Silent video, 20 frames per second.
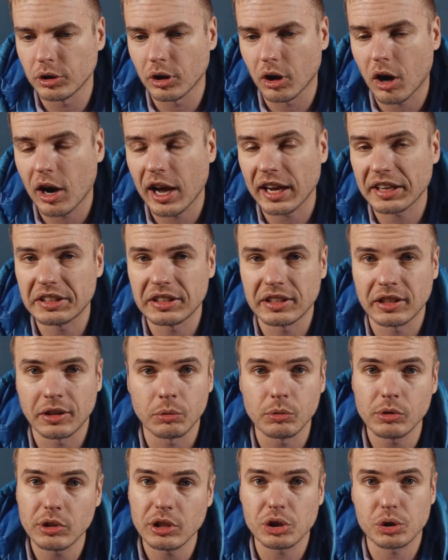hiking in
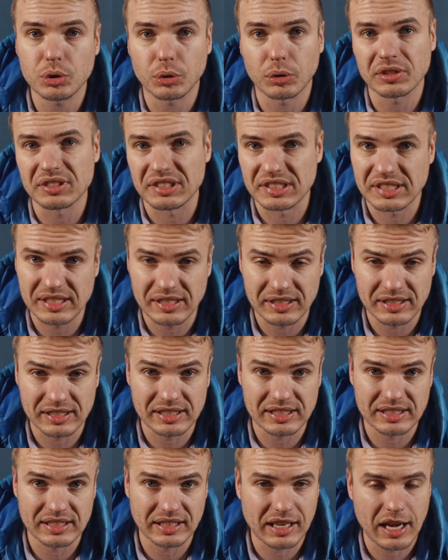really short
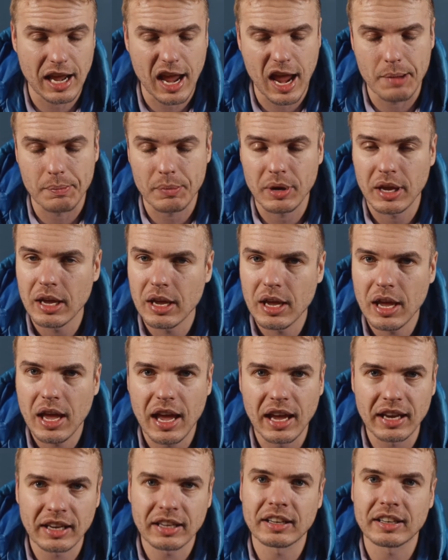distances to camp
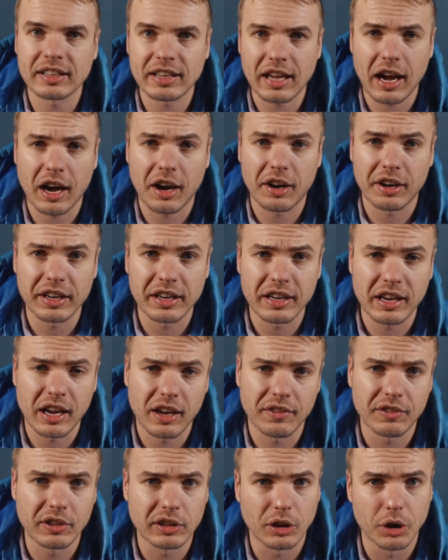and going to carry
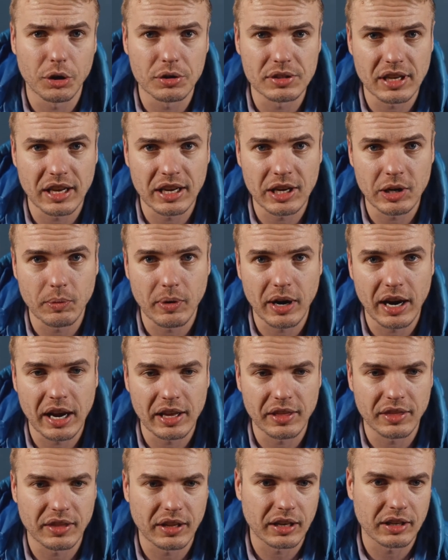heavy loads
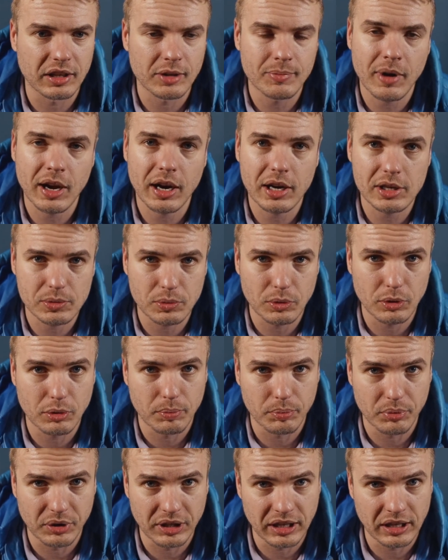anyway, then you might as well
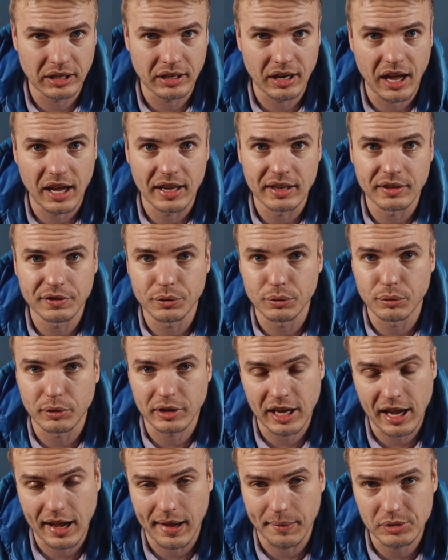bring in a full
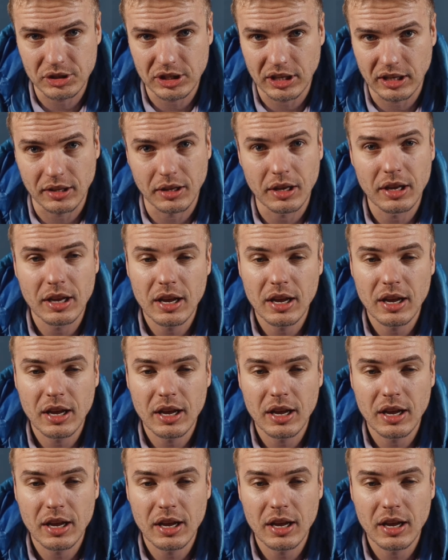camp chair.